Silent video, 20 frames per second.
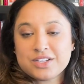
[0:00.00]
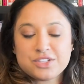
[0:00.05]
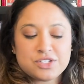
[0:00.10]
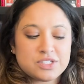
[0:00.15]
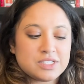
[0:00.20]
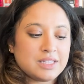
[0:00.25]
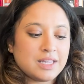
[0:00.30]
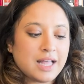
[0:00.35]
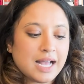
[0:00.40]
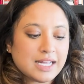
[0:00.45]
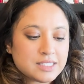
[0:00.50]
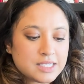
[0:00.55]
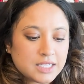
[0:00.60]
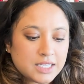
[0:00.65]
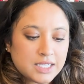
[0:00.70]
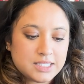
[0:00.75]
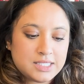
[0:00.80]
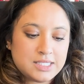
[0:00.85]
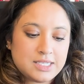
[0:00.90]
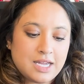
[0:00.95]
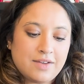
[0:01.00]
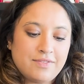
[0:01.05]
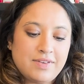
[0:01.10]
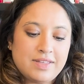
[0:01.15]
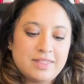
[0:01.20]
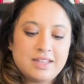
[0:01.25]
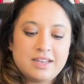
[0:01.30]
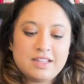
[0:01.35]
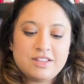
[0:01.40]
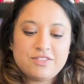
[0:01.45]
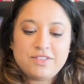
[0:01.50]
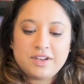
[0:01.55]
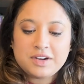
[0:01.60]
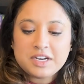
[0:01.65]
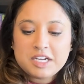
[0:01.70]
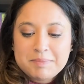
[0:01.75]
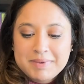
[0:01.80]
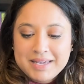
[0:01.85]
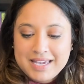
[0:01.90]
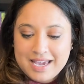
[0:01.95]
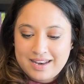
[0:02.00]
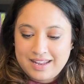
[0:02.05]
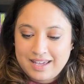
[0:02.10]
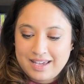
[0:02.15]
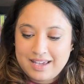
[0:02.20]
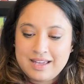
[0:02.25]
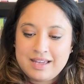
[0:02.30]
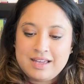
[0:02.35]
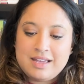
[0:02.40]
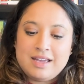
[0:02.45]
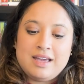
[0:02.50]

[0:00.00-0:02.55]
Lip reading: So there's lots of good stuff. And then in the very beginning,